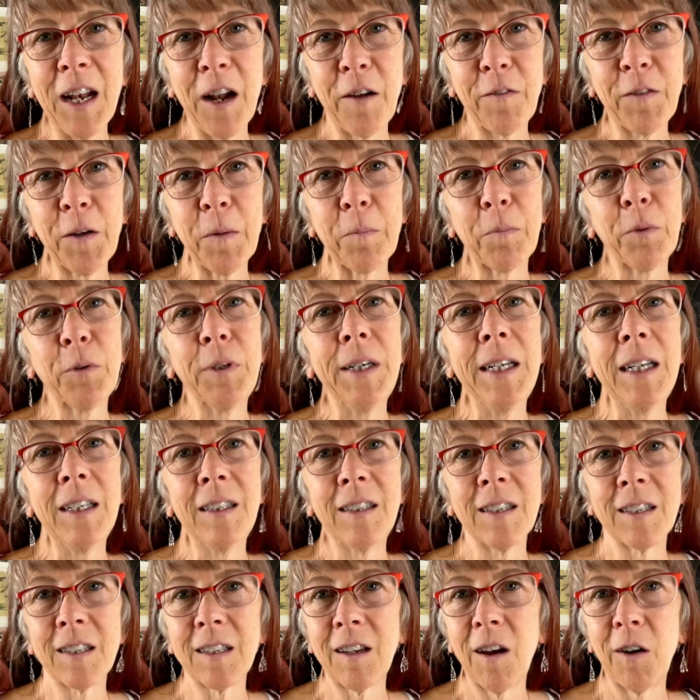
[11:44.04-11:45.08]
I've completed
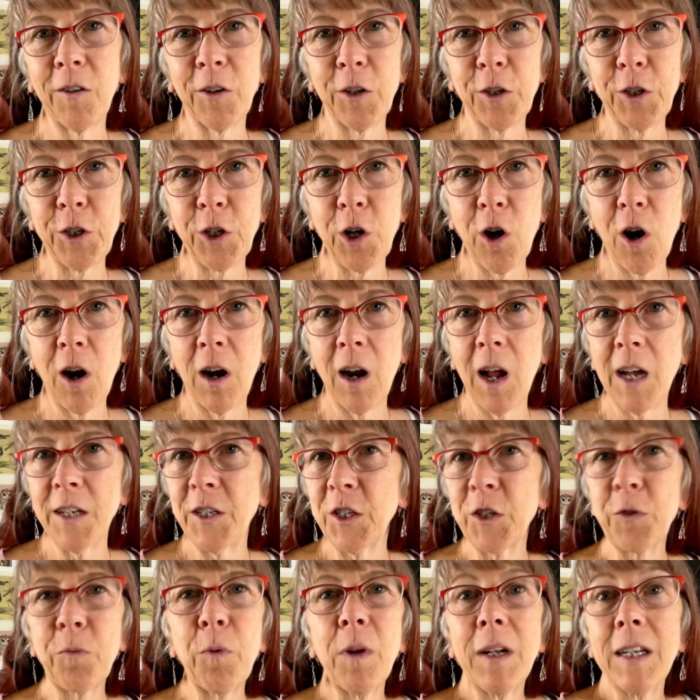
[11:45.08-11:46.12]
this color chart, I
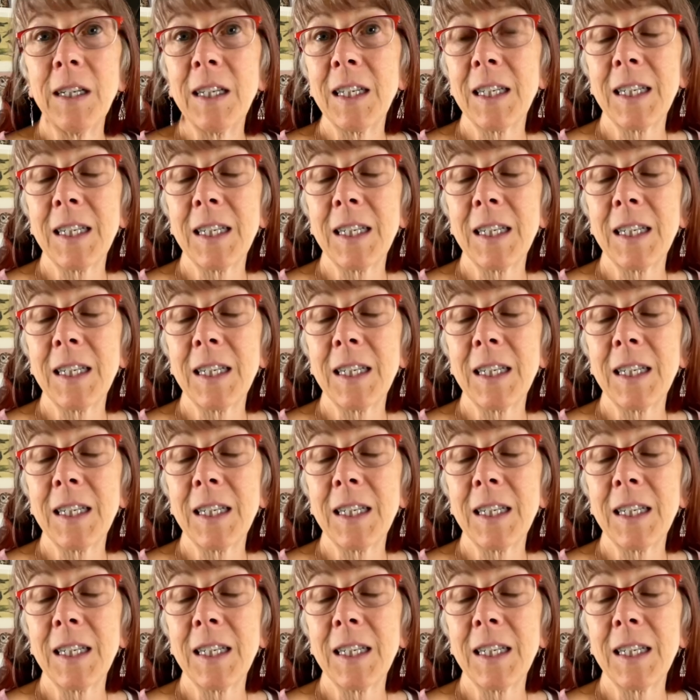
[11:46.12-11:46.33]
just wanted